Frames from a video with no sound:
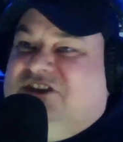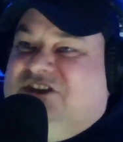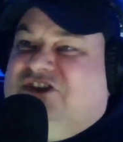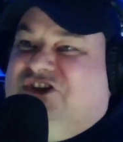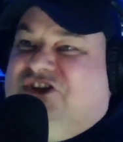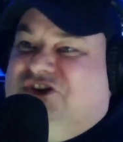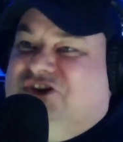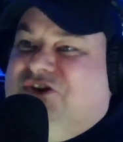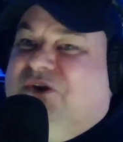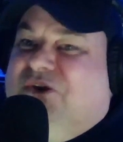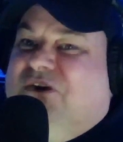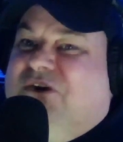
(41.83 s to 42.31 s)

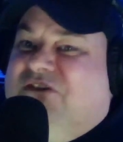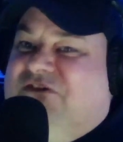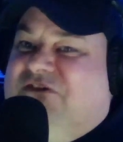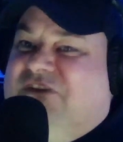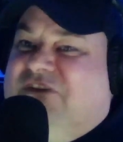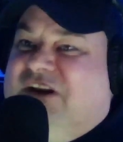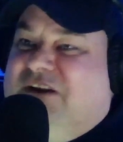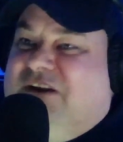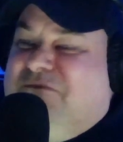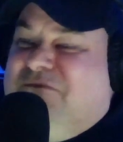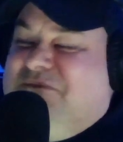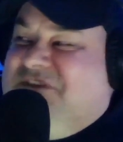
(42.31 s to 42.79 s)
short
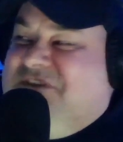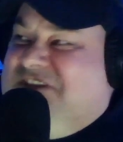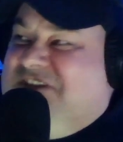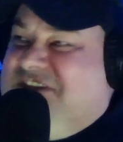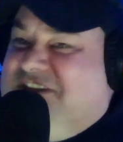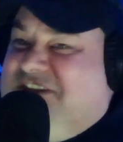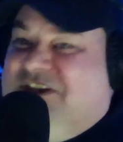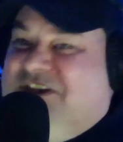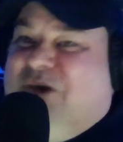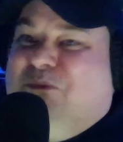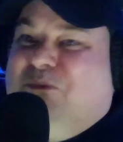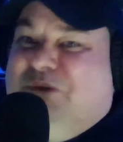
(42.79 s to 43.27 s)

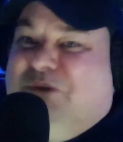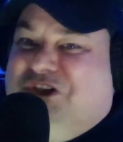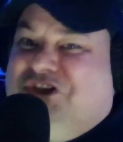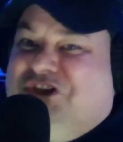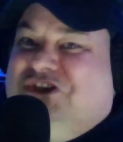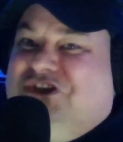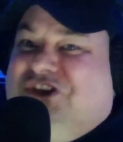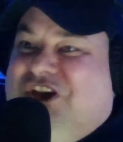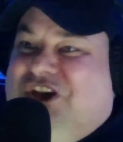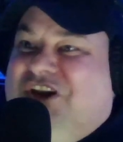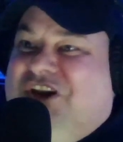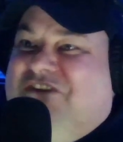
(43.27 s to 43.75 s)
films. Don't we
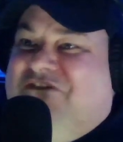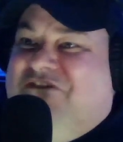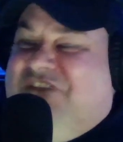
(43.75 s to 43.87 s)
just love